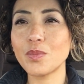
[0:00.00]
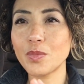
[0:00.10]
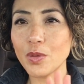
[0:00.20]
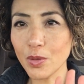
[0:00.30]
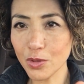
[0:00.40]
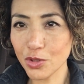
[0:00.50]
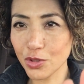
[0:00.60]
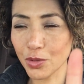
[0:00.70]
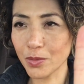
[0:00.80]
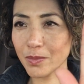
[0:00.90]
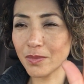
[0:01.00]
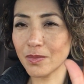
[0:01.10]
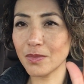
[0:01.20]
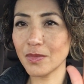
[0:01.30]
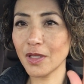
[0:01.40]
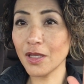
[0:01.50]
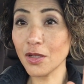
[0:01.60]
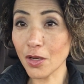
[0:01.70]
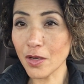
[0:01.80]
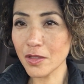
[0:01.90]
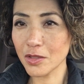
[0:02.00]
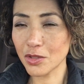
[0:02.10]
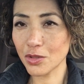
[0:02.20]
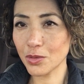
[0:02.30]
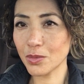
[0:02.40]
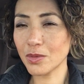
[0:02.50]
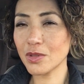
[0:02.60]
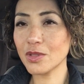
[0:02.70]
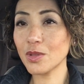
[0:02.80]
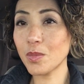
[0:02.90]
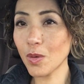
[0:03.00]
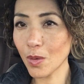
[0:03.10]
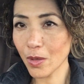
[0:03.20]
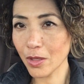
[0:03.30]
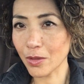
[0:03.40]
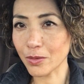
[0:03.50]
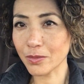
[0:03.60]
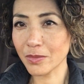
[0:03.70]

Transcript: push you, encourage you, support you.